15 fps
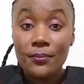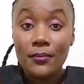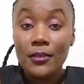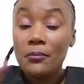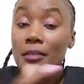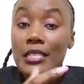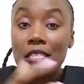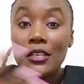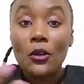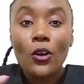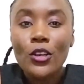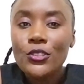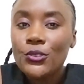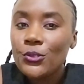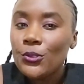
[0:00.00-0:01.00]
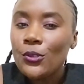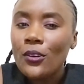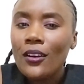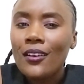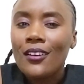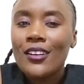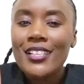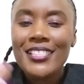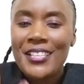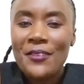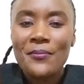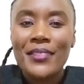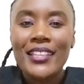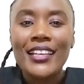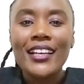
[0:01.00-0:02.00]
maybe ziko juu or
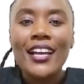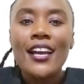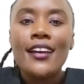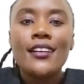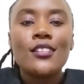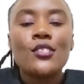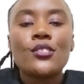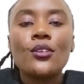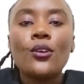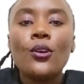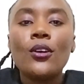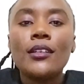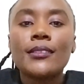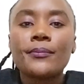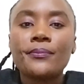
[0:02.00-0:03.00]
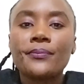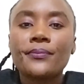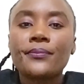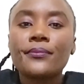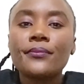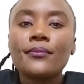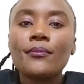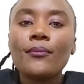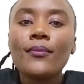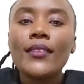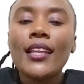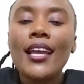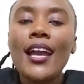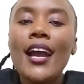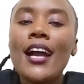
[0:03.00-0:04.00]
something. So
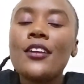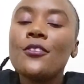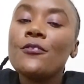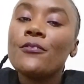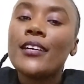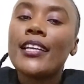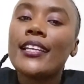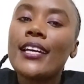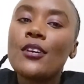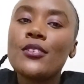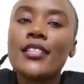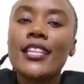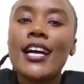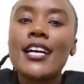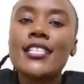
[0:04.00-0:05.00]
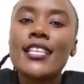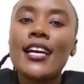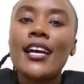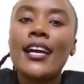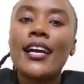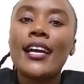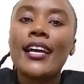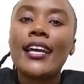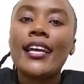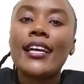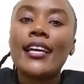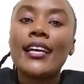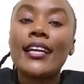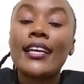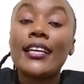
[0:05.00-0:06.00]
you find out that
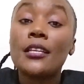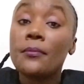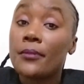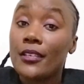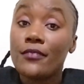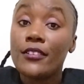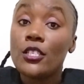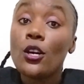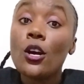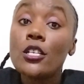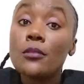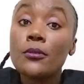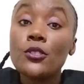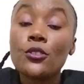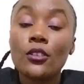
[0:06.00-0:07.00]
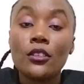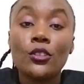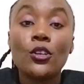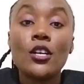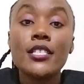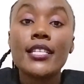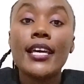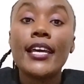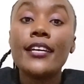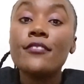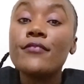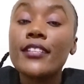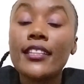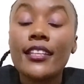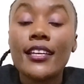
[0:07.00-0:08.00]
in private hospital, not
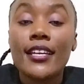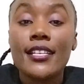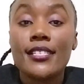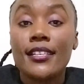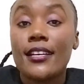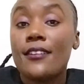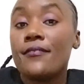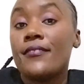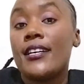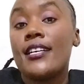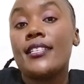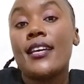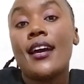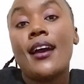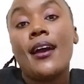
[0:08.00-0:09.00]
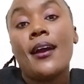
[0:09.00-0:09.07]
everything is covered